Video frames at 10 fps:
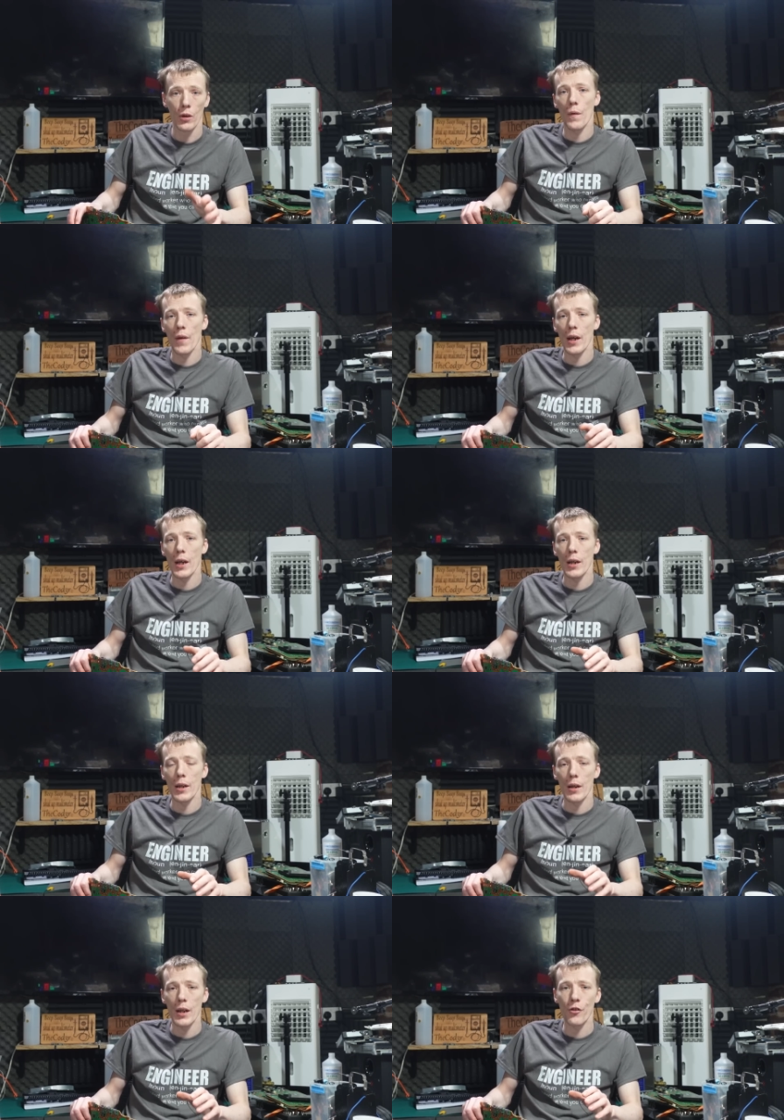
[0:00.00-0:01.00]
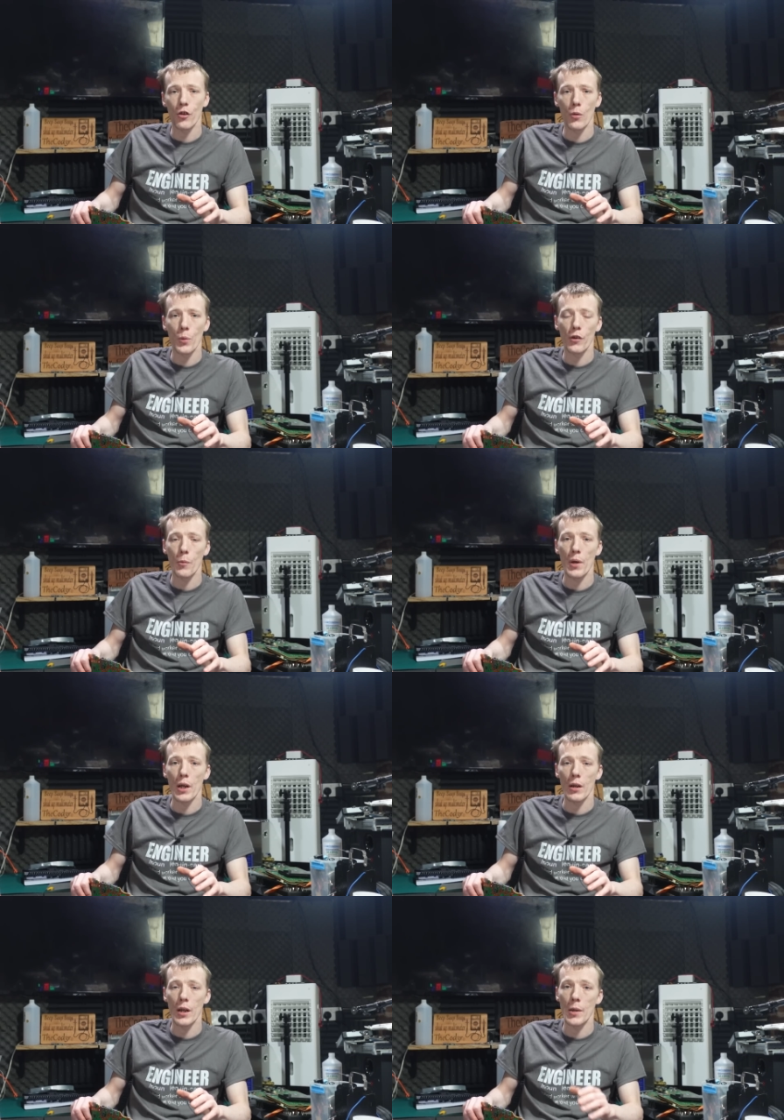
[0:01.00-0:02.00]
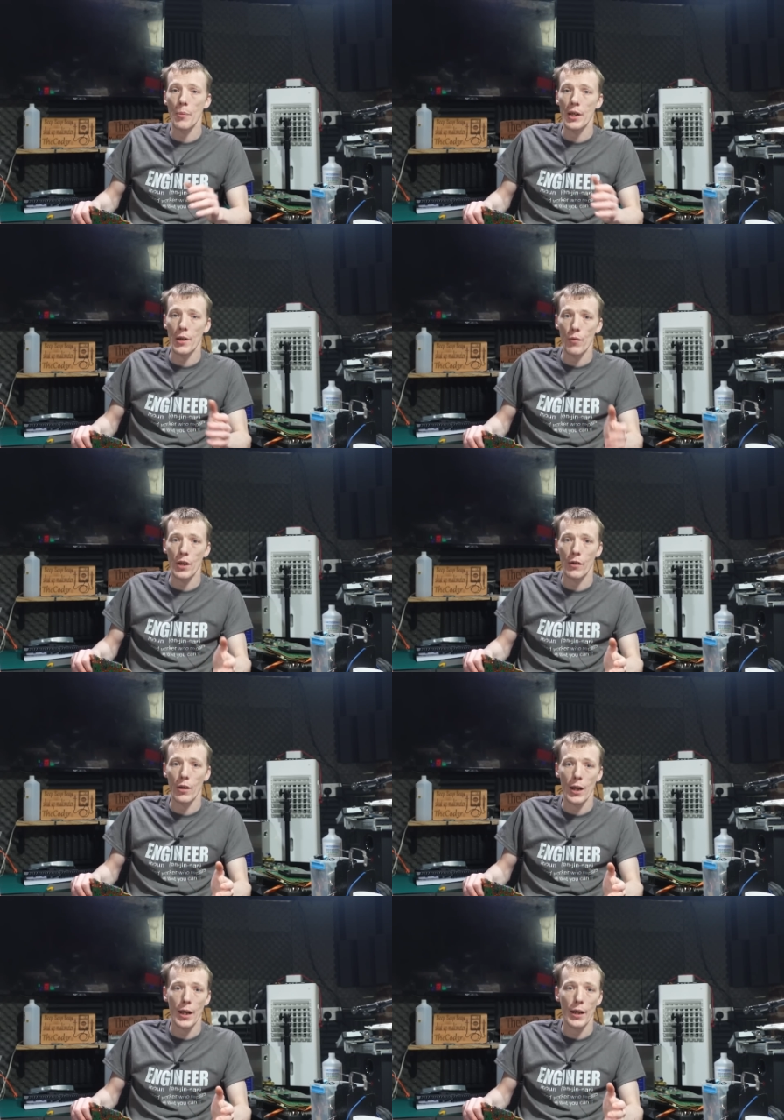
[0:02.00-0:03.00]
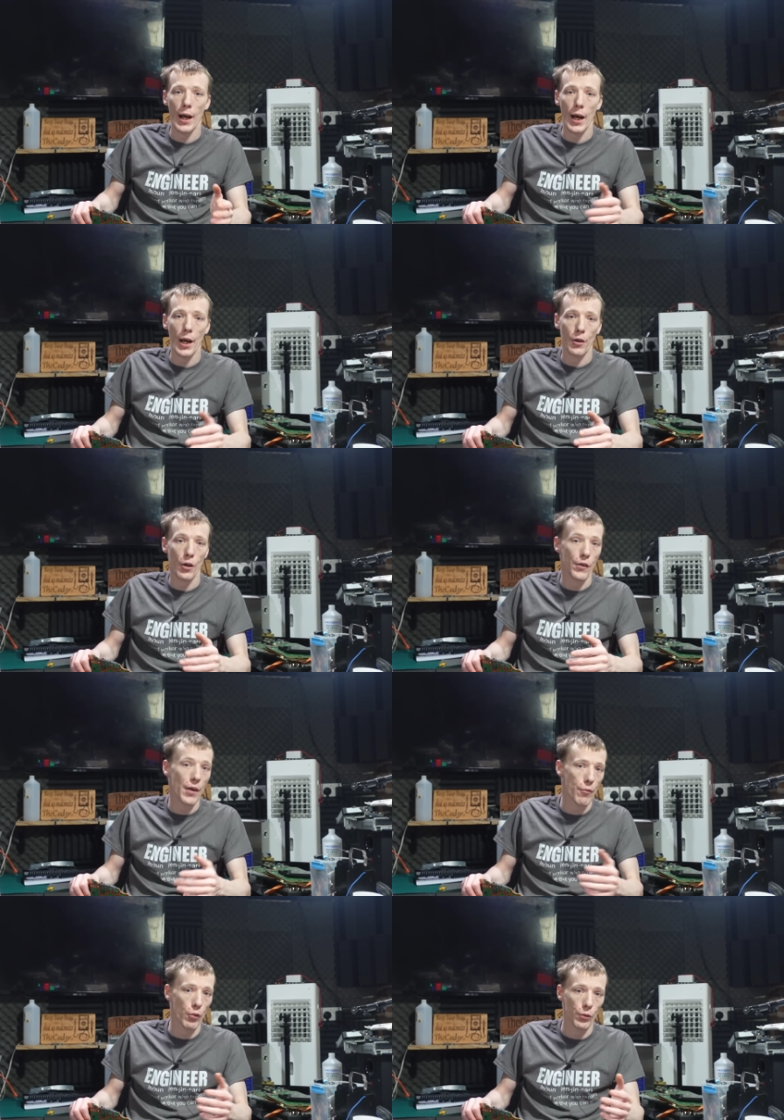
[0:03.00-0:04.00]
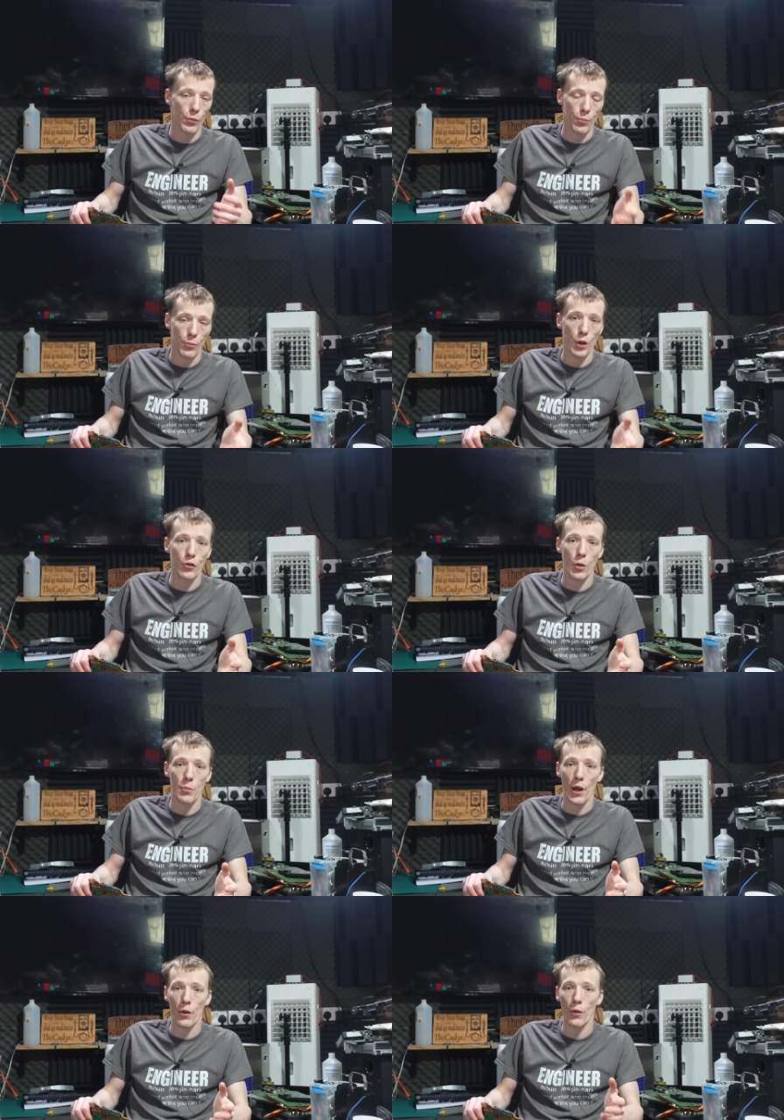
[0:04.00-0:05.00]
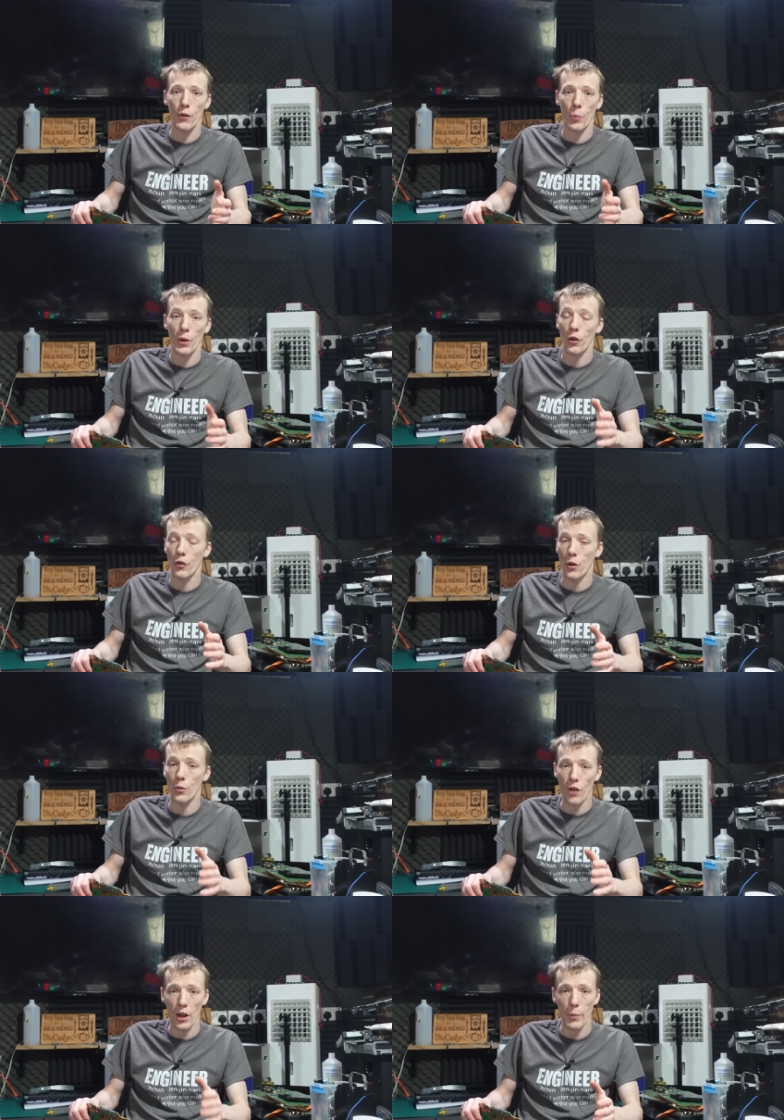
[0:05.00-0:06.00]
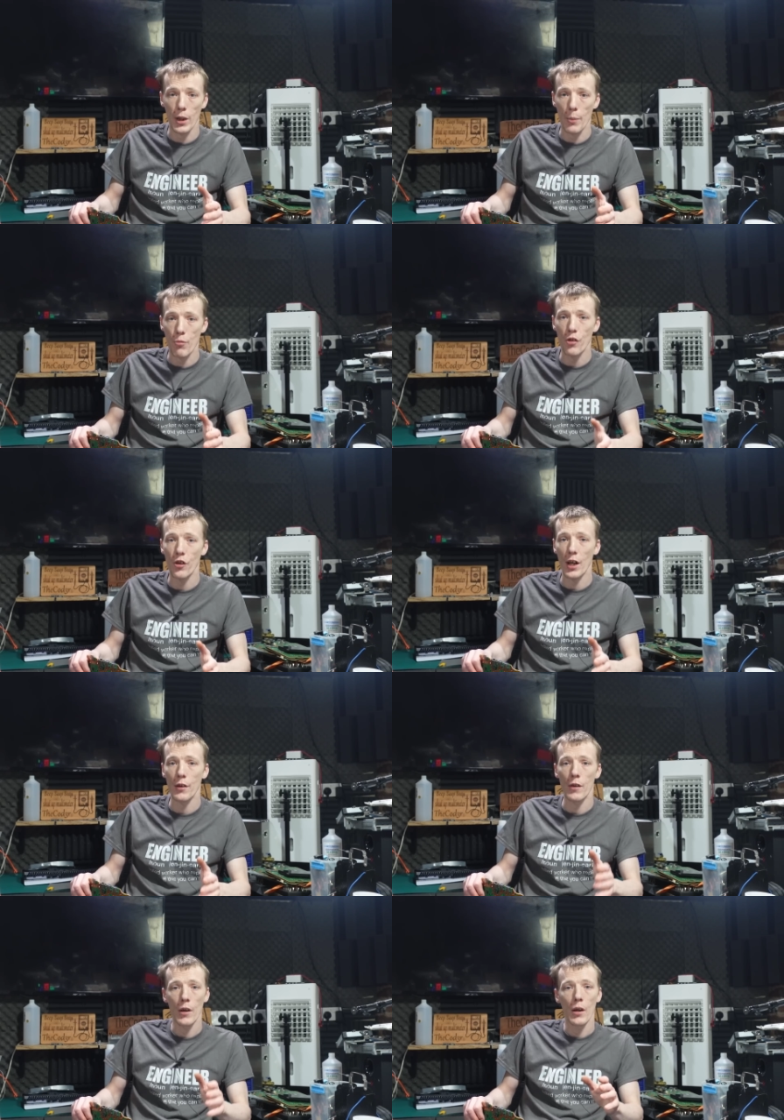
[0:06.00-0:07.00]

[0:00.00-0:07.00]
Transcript: The issue which has been in the media recently and on several YouTube channels, which I do genuinely appreciate,